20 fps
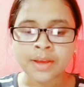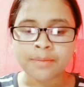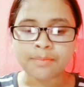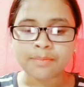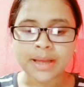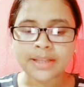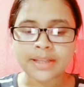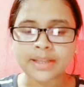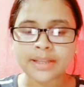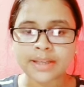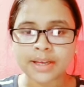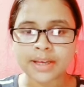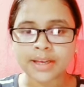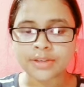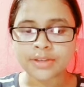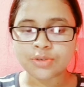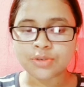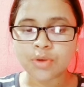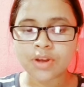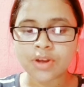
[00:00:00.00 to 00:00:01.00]
But
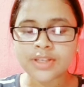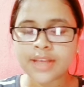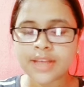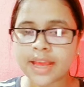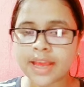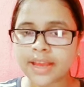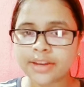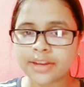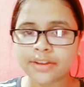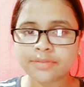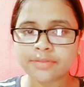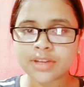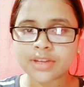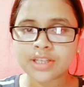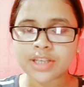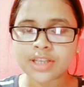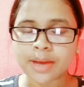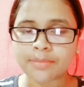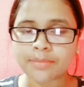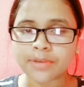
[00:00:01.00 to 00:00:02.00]
towards the end of
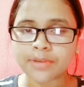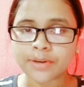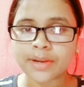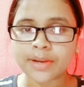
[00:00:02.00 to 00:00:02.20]
the chapter,